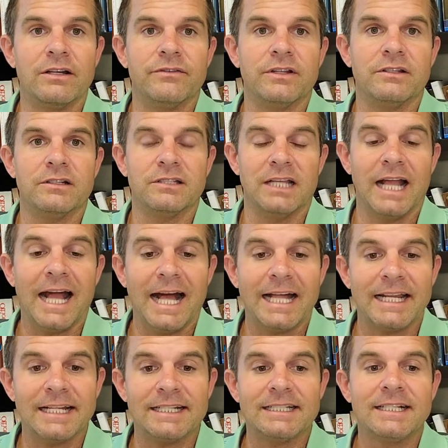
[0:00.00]
if they thought they had
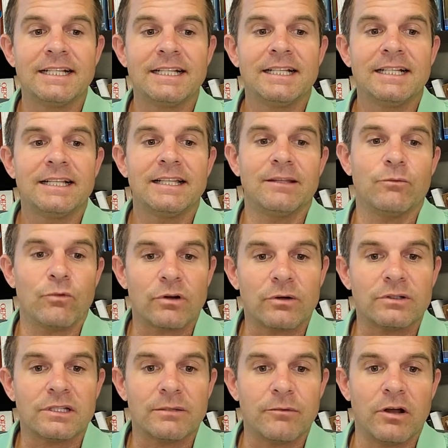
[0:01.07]
it, and work
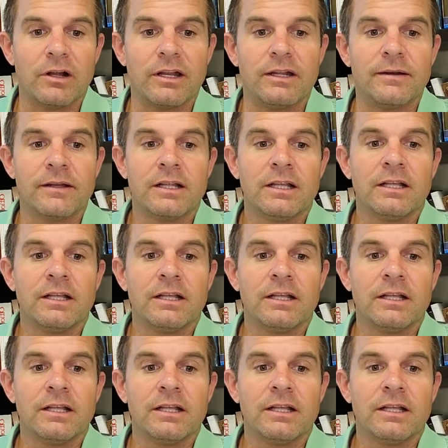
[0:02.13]
with them on it.